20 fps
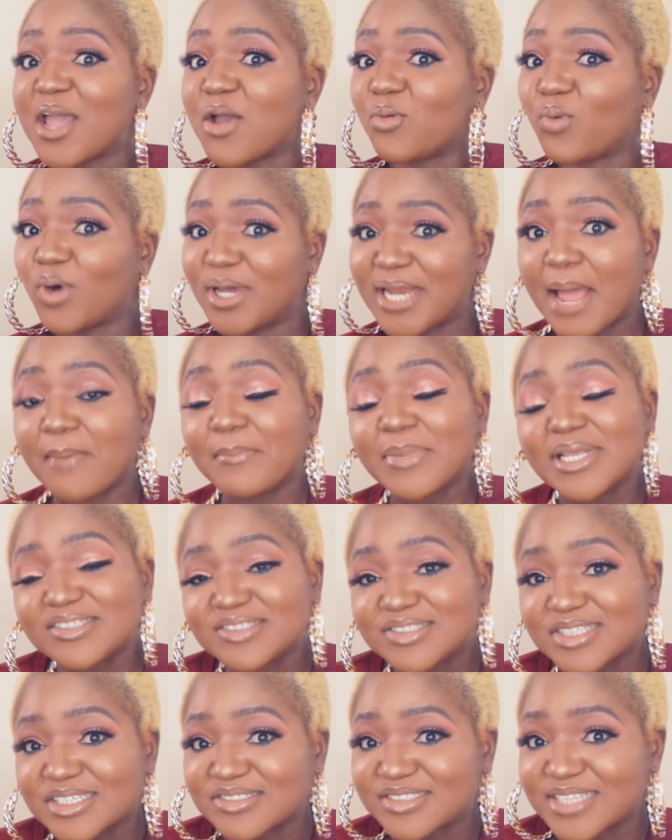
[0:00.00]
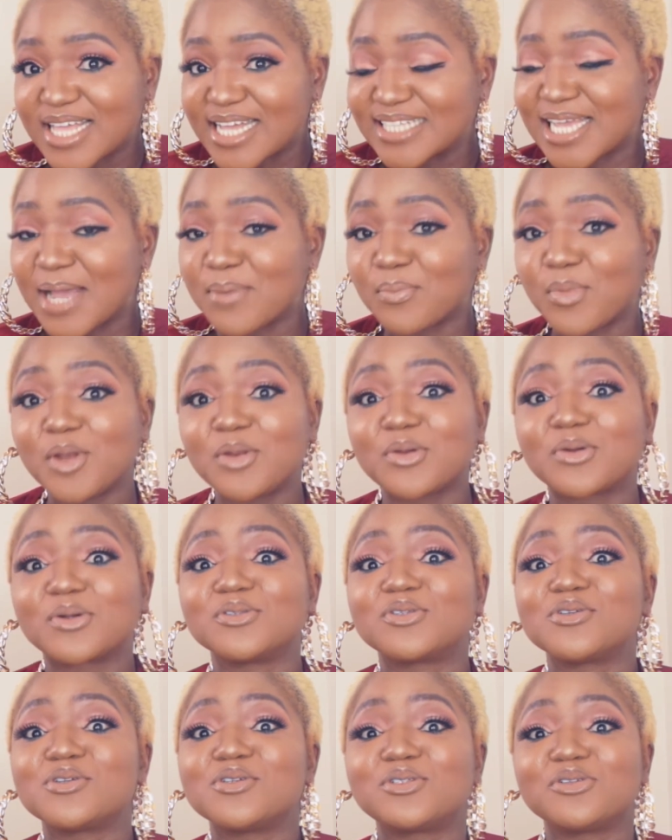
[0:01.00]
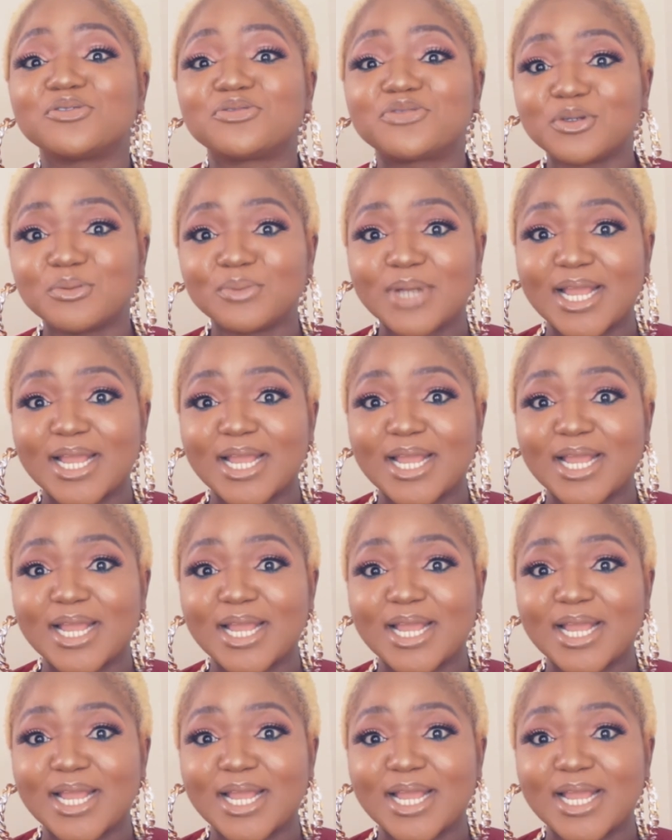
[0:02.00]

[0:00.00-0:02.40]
What that means is that I'm going to continue to film